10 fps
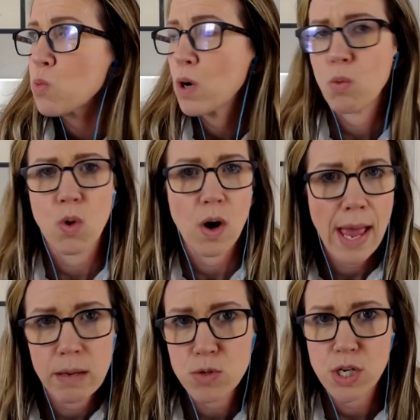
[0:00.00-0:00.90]
were, well,
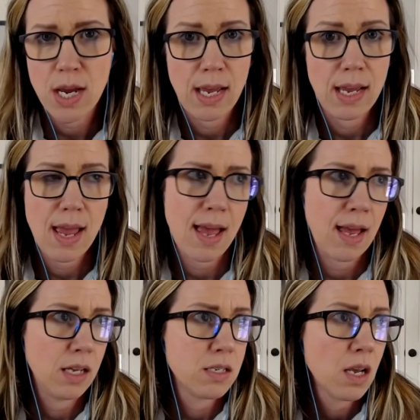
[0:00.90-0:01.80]
MJ
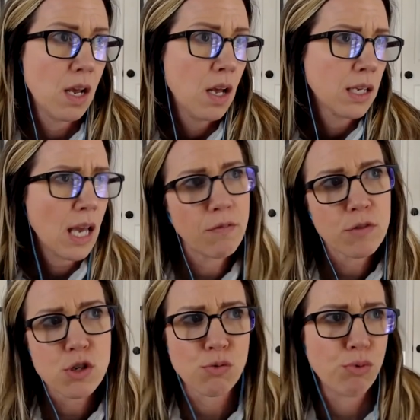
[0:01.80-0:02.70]
and
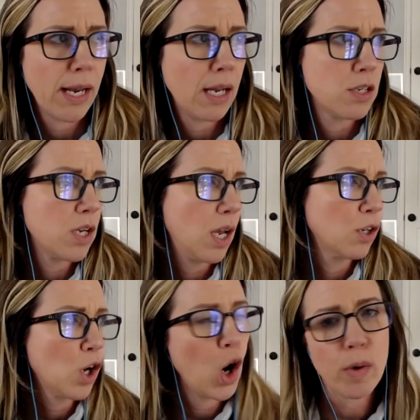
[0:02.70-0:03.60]
Kevin Durant
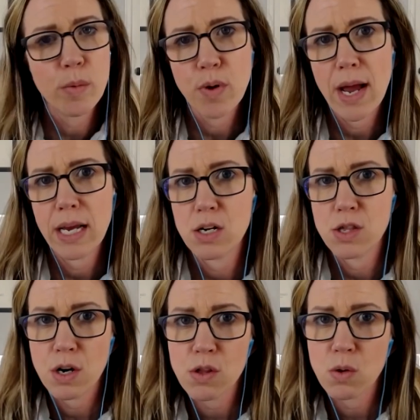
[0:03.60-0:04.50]
and Kobe Bryant,
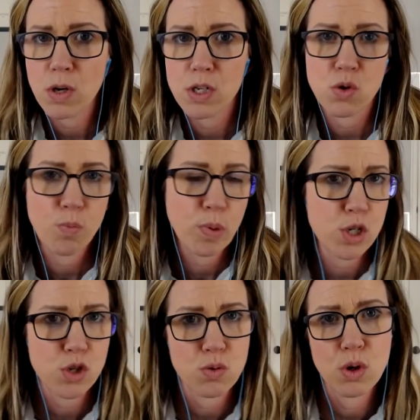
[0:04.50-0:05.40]
they're the ones who
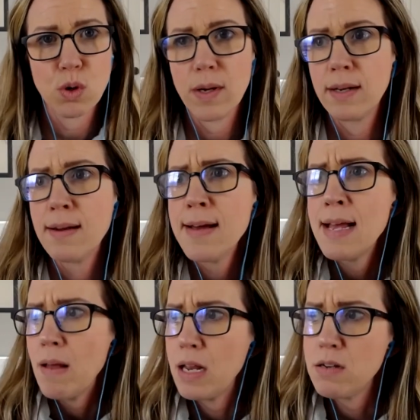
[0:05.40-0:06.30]
pushed through and
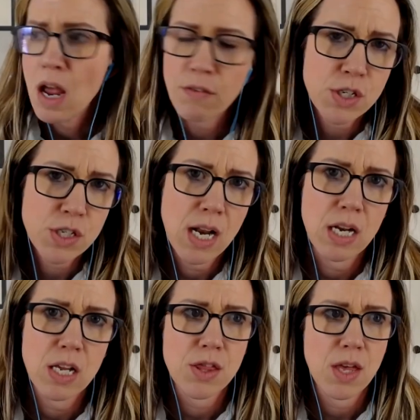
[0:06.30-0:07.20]
never said
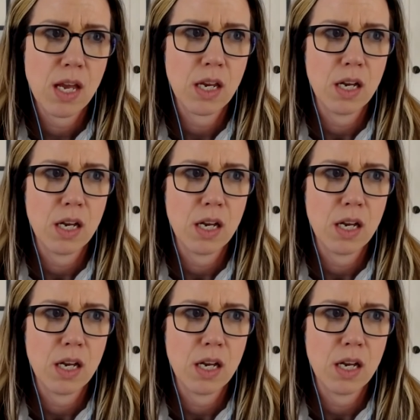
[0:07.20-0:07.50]
anything.